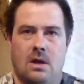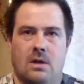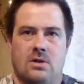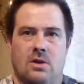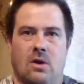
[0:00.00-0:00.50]

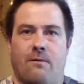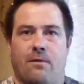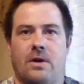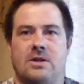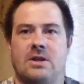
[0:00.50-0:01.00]
So it
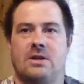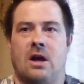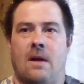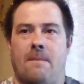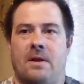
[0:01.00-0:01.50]
freezes
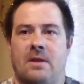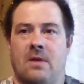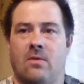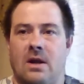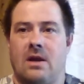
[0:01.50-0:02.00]
up, and then
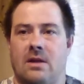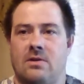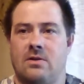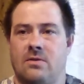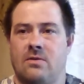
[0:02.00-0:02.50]
when I get
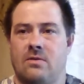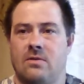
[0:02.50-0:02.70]
to